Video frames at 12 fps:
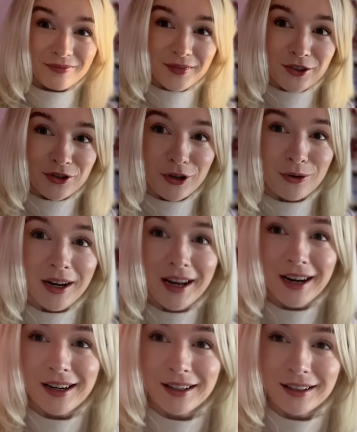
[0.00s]
So
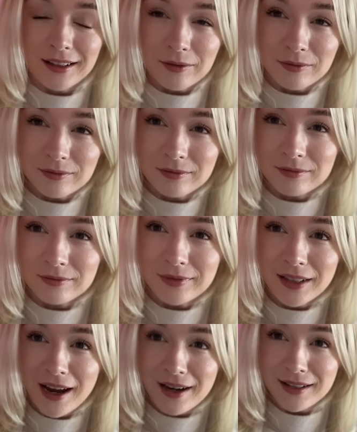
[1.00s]
like,
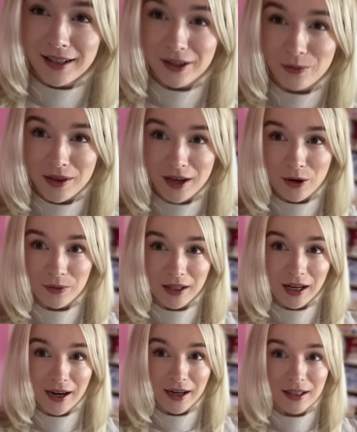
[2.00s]
that is it without the
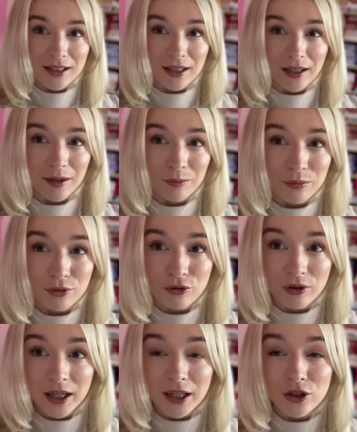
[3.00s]
light, and I'm
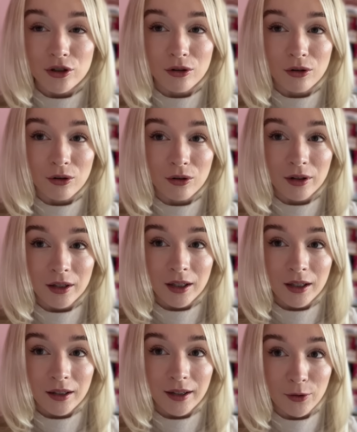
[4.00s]
pretty sure
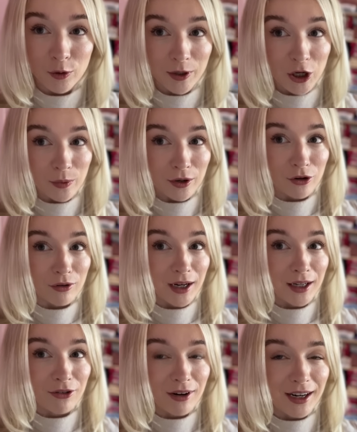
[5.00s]
it will be going
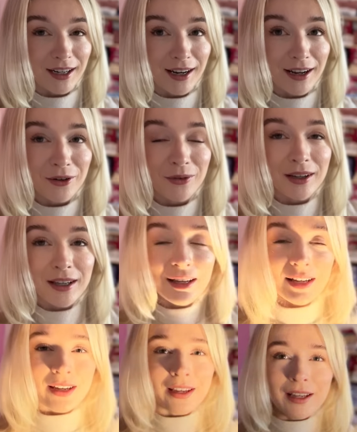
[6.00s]
grainy right now.
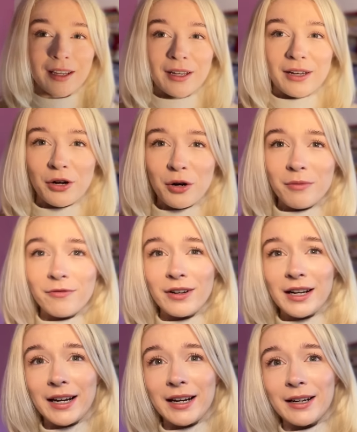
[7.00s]

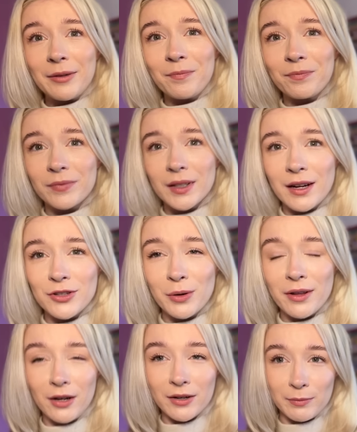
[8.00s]
Hopefully, I don't know
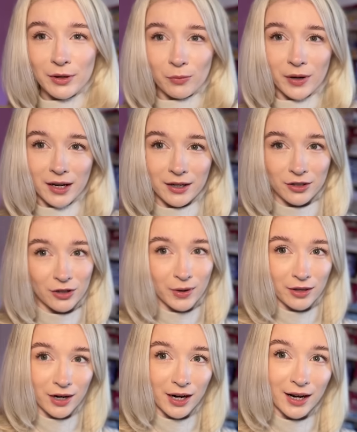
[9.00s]
whether it looks a bit weird. I don't know
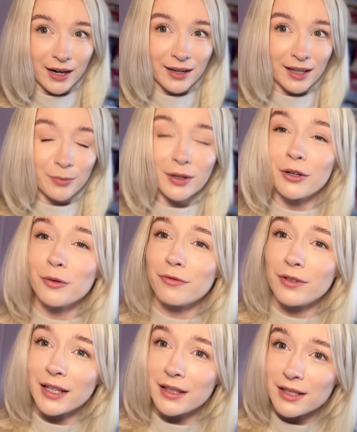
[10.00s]
whether I like it, but
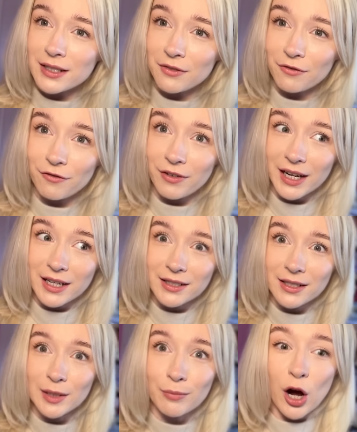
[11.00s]
hopefully this
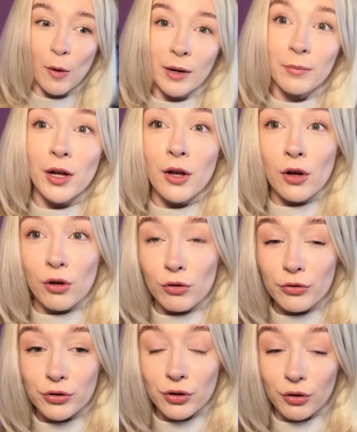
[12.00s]
fixes the problem.
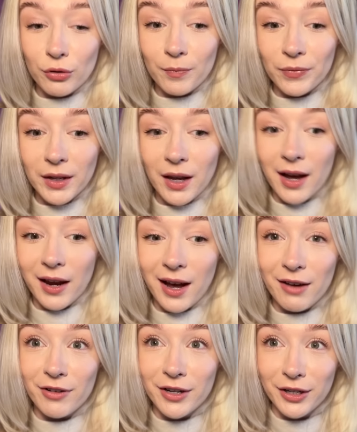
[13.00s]
Also, I
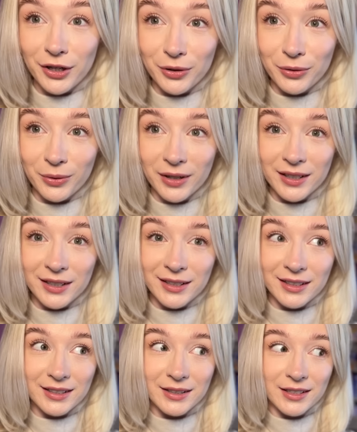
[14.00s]
have a new
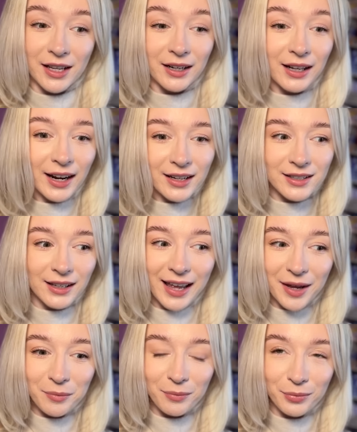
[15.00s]
sunlight
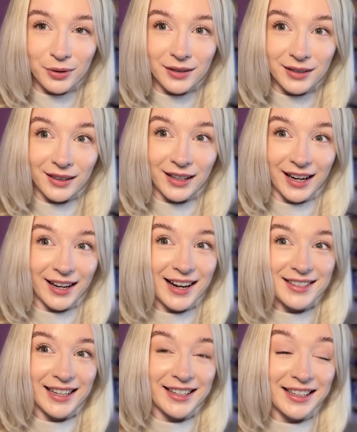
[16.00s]
lamp like an
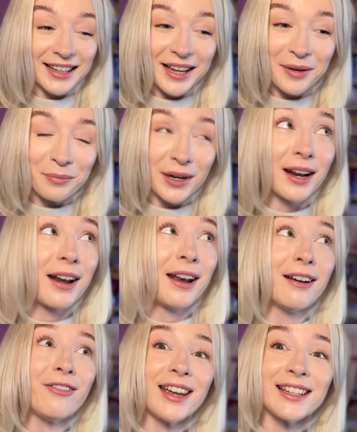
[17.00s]
SAD lamp and I
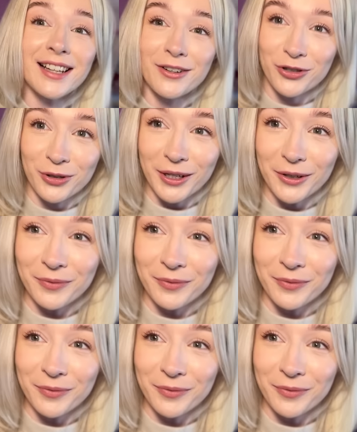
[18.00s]
love it. I'll show you.